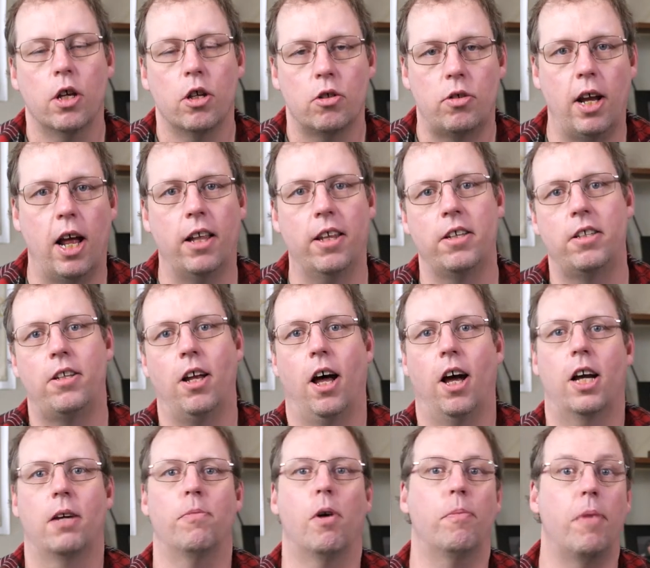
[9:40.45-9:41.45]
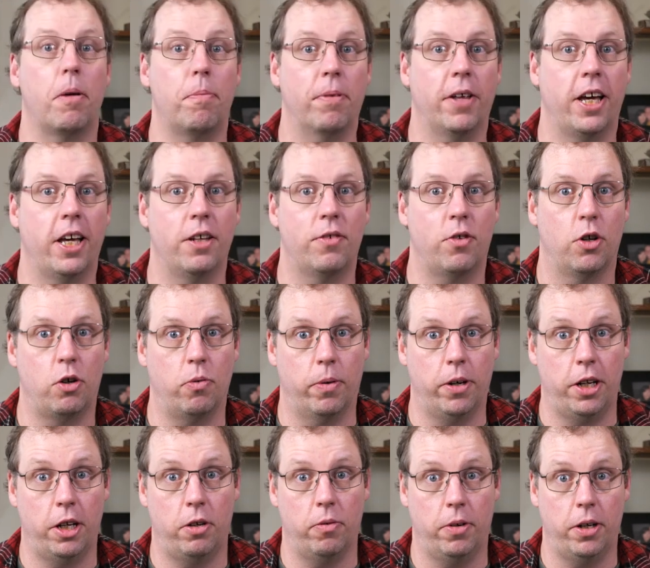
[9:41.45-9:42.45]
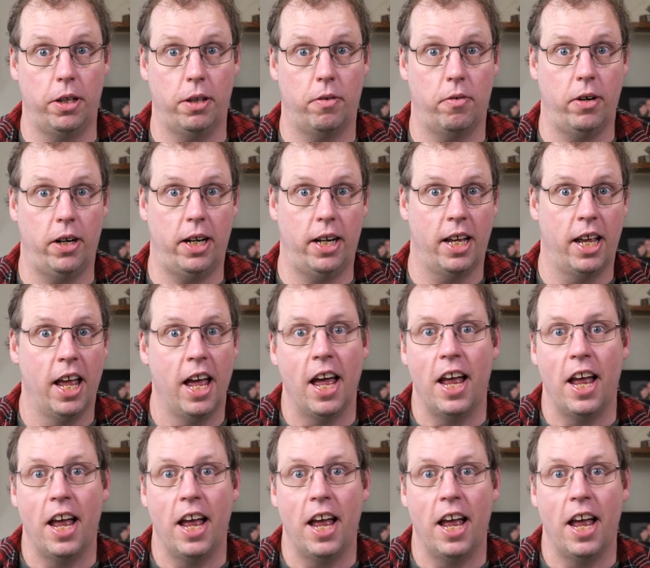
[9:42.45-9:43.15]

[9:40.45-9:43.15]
So now let's talk about my plans for 2023.